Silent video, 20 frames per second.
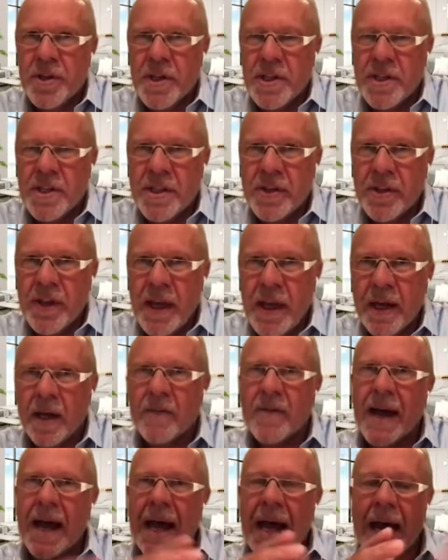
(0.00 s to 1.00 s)
this thing
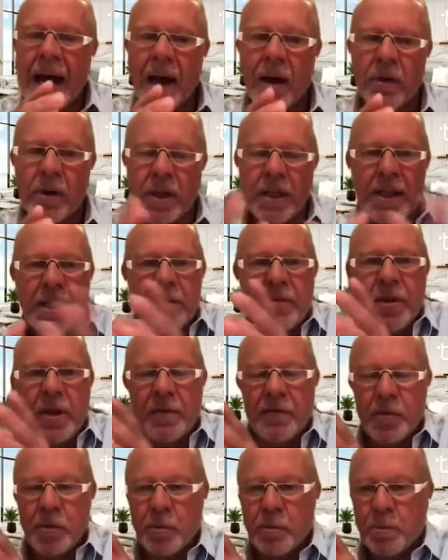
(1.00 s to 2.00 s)
of how even
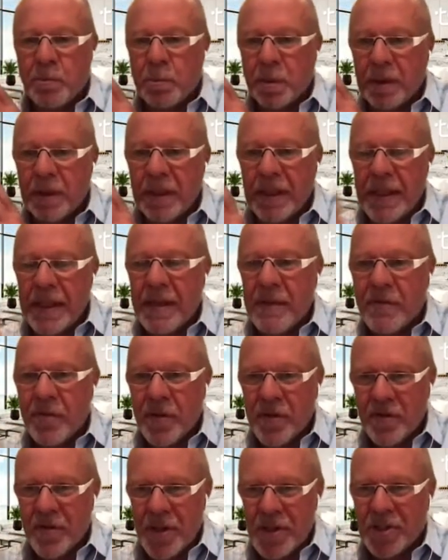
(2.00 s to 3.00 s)
if you believe
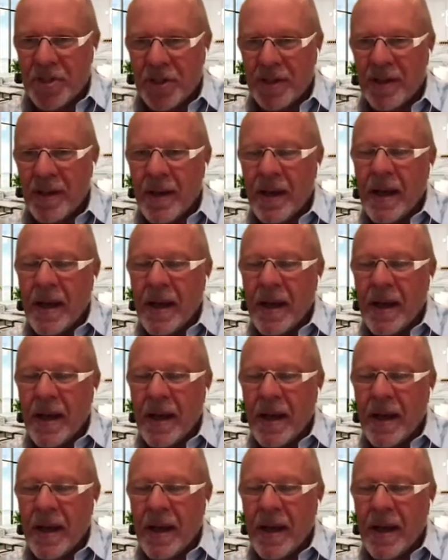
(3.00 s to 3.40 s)
the vision,